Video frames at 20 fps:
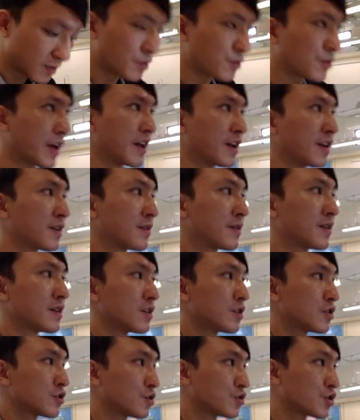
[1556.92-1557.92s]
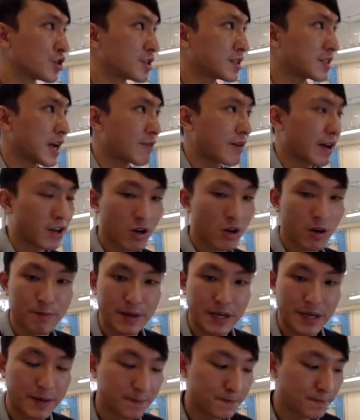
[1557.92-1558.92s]
okay. So just direct
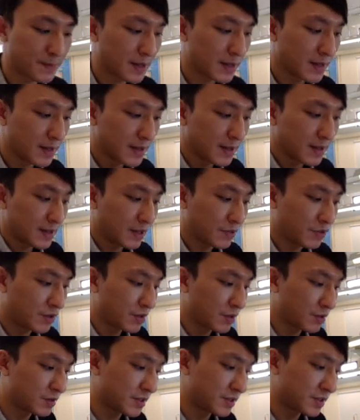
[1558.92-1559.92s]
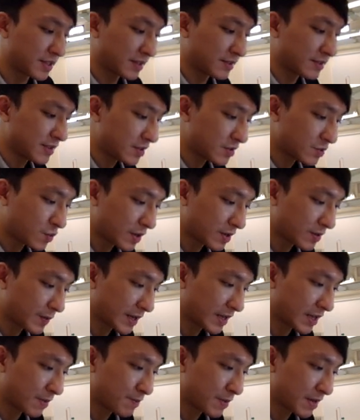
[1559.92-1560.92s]
copy. Now you notice that this one,
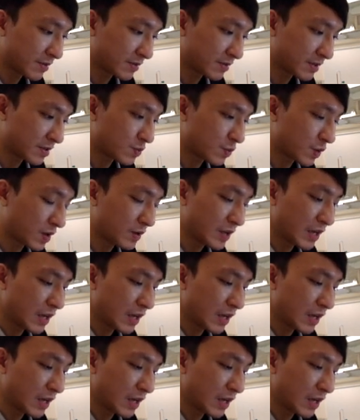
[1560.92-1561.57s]
when compared to this one,